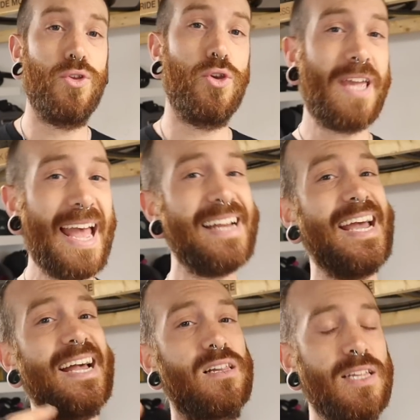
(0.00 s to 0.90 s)
you can
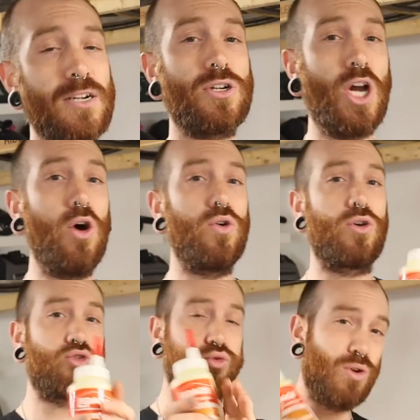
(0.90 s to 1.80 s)
get clear
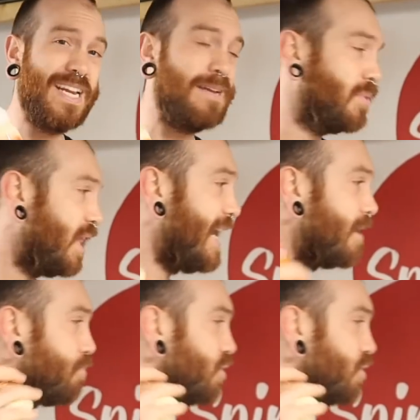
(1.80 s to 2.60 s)
coat cream-like